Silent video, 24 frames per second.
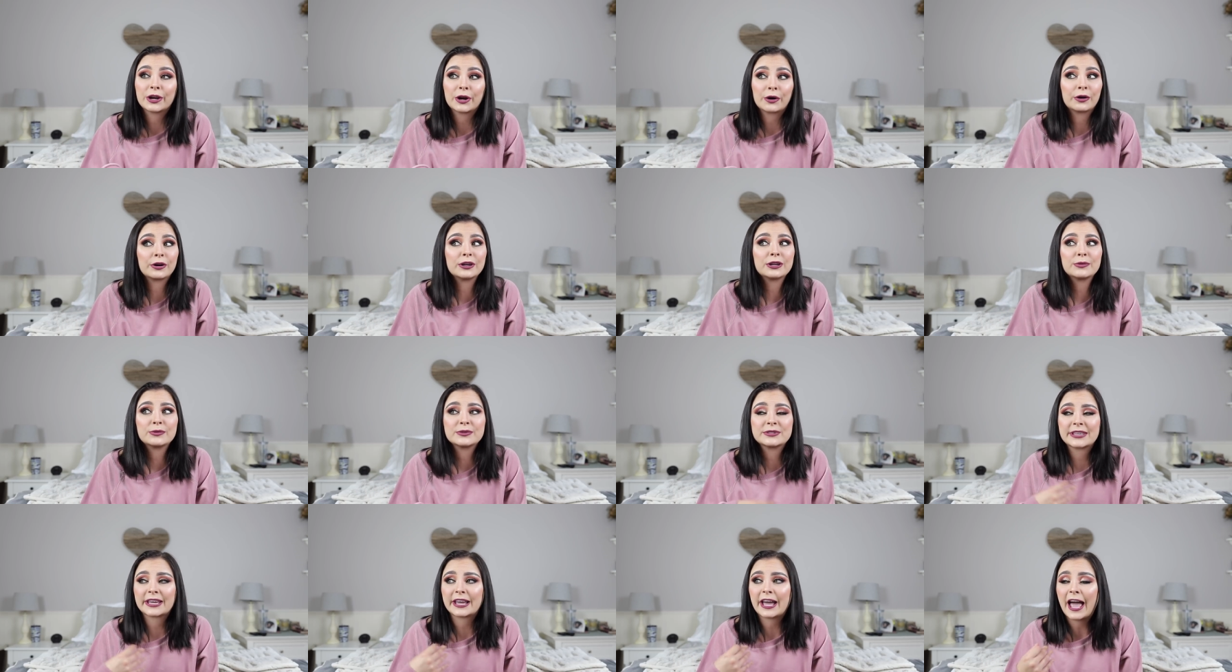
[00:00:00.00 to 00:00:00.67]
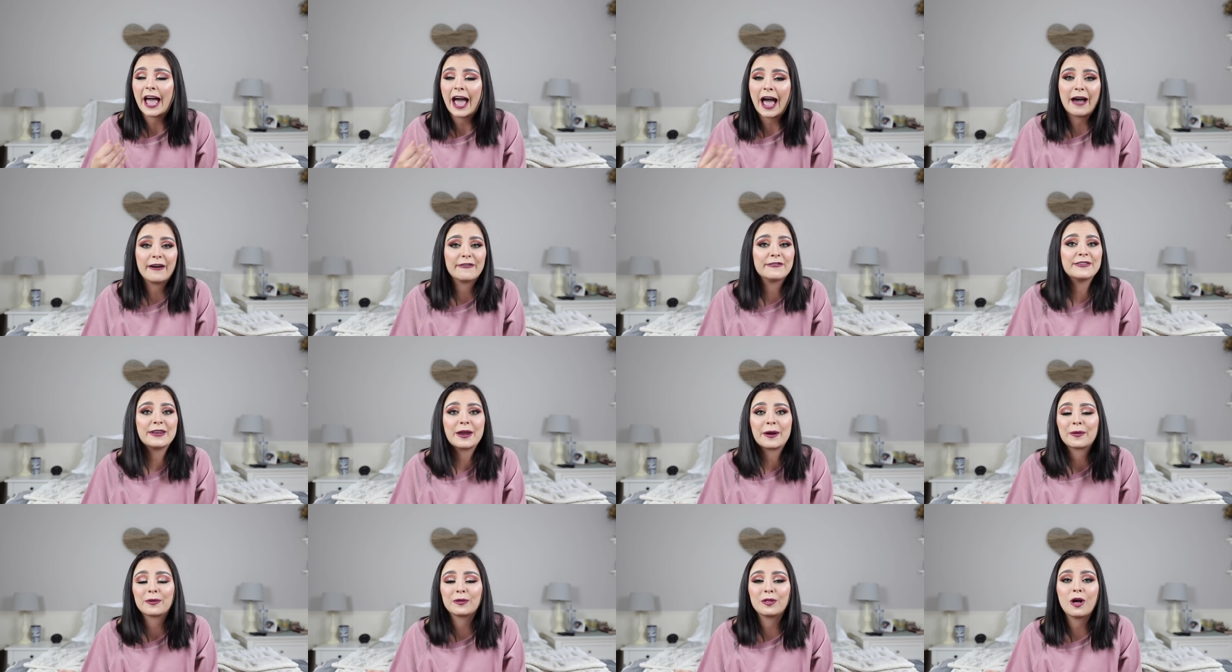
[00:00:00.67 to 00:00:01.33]
It already was like a half
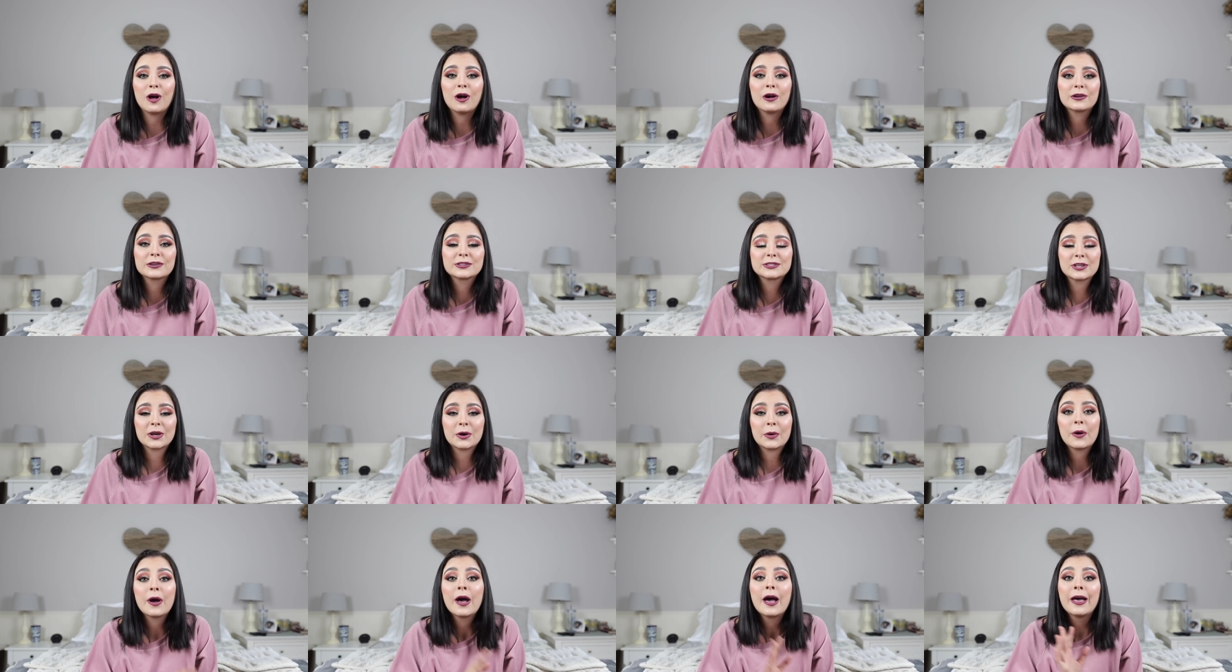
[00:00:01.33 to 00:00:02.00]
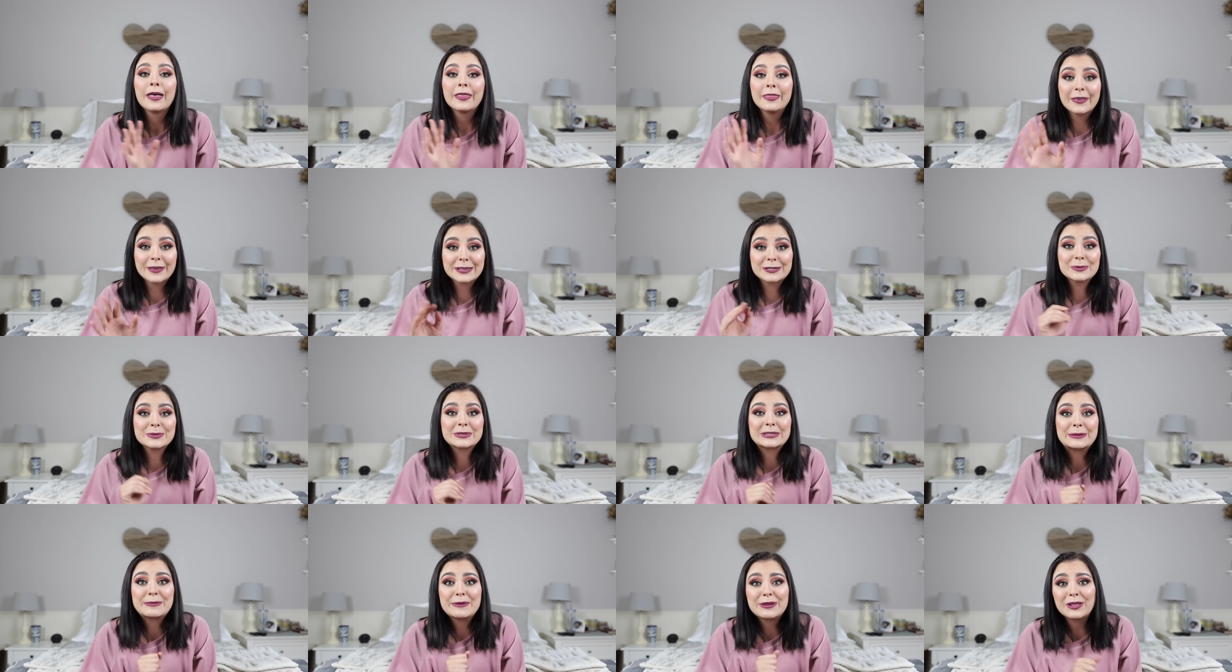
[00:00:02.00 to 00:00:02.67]
an hour long, so this
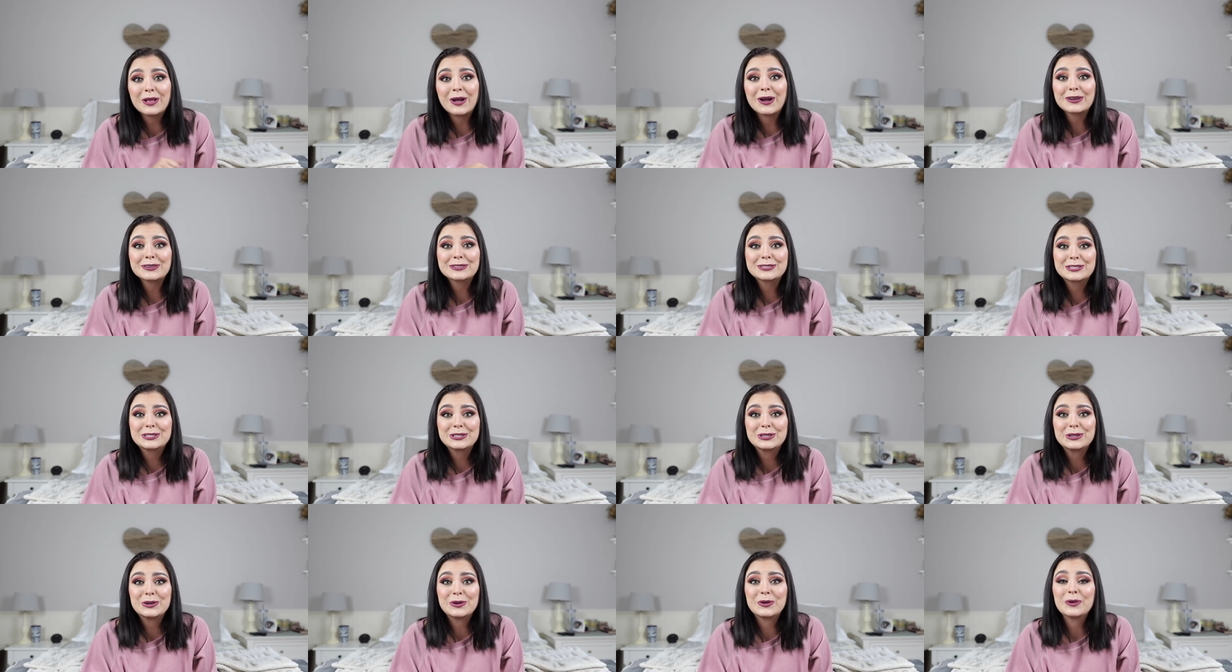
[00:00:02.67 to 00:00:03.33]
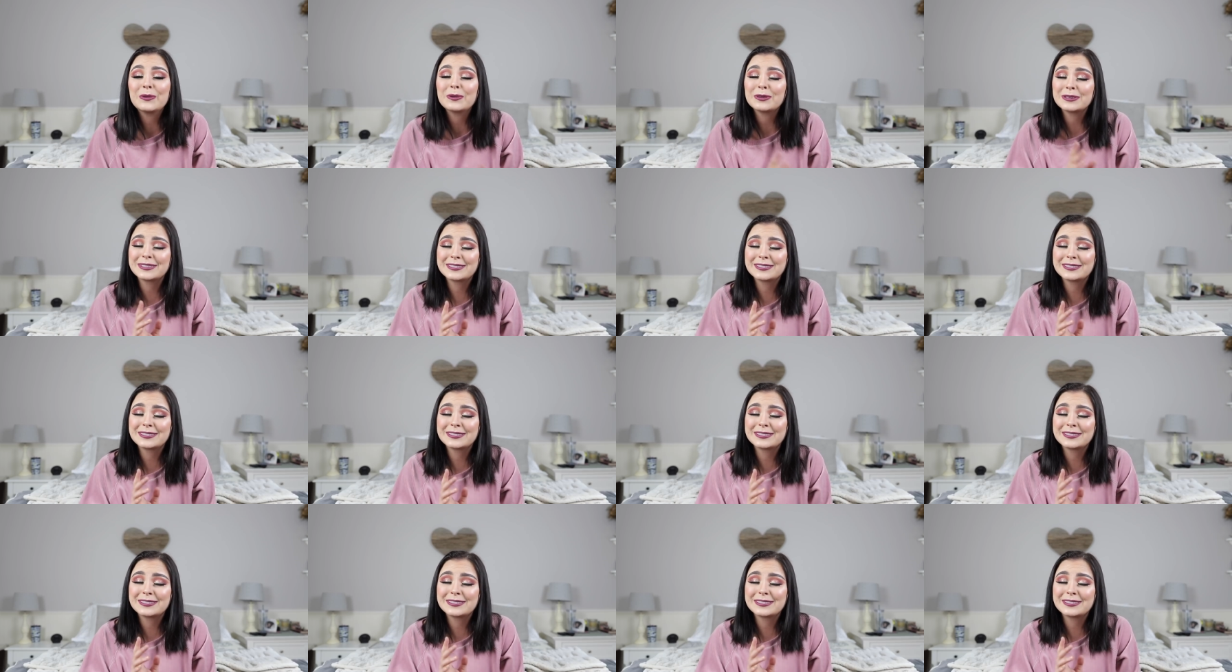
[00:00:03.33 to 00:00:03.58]
one's gonna be long too.